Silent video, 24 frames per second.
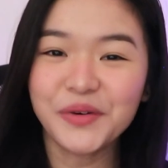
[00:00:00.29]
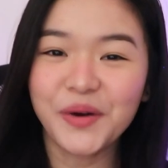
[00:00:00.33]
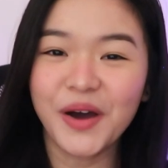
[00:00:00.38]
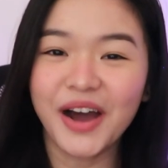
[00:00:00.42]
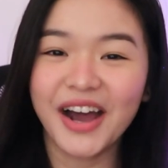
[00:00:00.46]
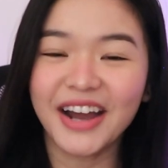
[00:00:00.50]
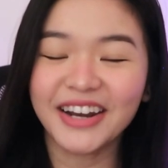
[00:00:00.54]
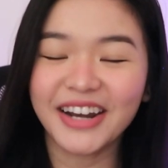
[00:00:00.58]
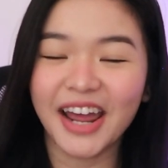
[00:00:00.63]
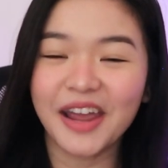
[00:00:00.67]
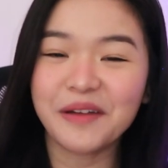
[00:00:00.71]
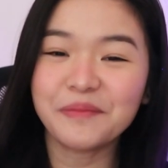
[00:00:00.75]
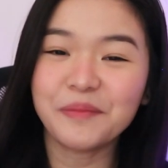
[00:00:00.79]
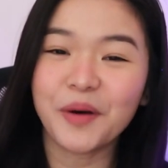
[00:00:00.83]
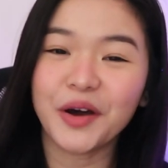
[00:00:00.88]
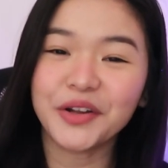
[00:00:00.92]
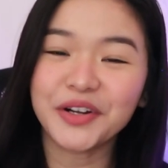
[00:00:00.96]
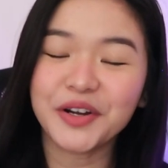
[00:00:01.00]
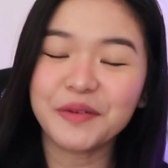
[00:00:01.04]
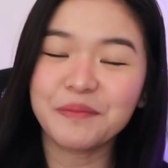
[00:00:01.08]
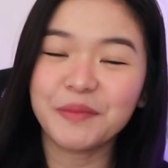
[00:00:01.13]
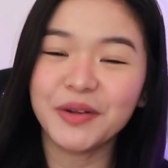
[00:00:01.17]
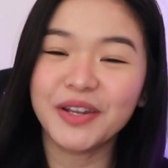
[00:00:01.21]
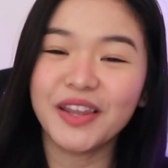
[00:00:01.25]
everyone, I'm
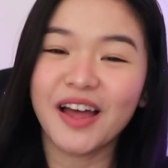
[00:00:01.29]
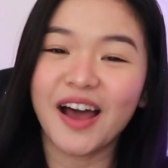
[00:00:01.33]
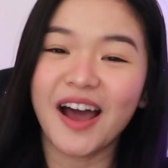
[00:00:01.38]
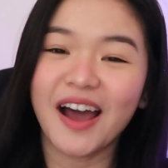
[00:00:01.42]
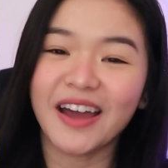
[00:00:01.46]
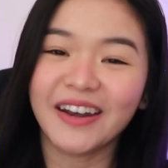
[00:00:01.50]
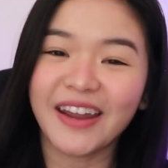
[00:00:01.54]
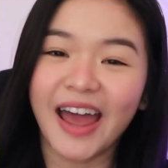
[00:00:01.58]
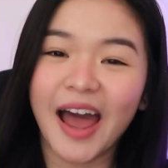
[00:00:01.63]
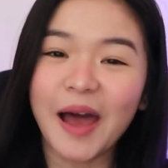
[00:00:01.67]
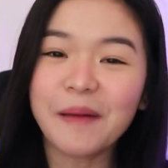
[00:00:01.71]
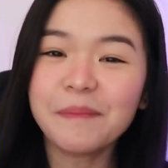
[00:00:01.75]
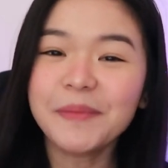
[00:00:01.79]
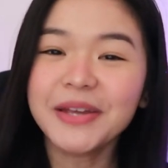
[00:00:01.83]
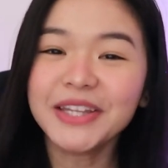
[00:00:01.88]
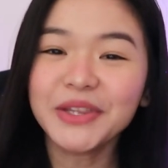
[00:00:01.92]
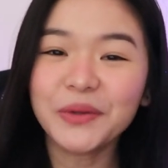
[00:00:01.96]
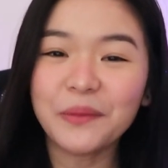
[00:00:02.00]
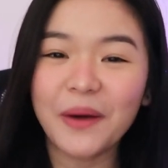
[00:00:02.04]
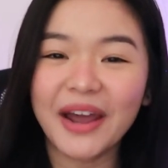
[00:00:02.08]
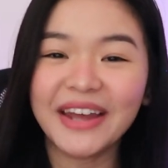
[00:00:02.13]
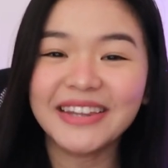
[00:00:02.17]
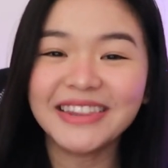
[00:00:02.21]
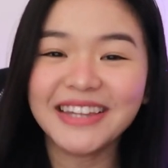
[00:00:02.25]
Modern Mulan. Happy
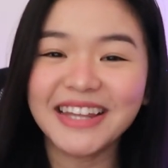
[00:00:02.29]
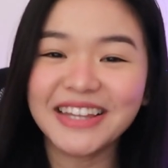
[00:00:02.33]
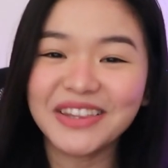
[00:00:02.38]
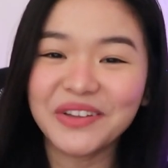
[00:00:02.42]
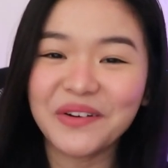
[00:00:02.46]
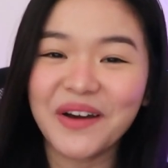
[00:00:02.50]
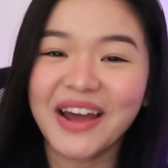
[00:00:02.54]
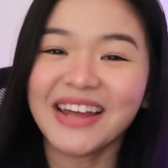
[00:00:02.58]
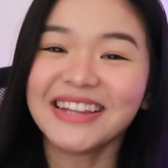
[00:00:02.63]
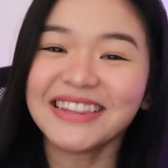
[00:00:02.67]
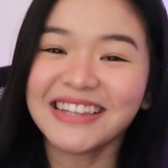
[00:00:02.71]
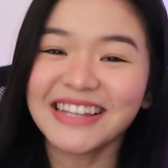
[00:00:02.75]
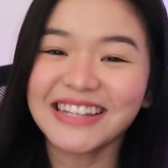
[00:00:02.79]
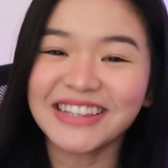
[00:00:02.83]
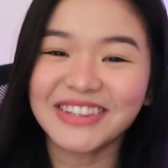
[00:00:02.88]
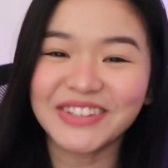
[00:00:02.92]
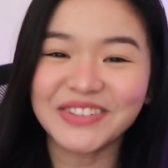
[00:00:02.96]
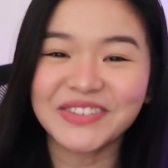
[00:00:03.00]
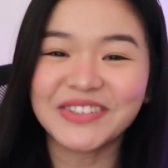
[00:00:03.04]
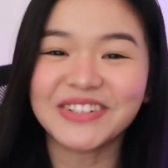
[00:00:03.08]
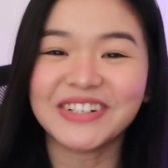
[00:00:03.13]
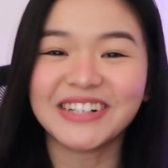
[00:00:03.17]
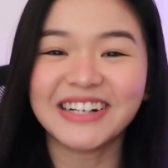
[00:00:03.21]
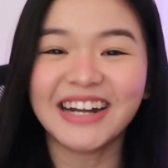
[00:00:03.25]

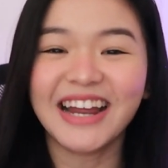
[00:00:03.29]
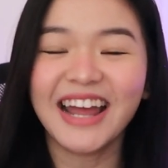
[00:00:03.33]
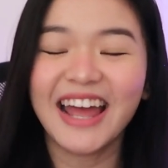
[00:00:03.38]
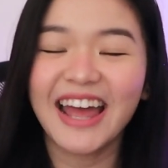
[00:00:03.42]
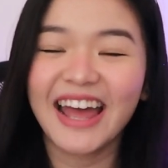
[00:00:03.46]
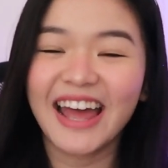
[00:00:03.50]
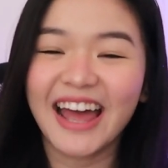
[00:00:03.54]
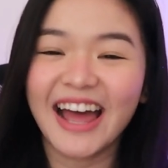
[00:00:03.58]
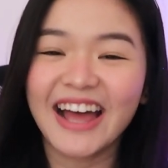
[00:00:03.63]
2022!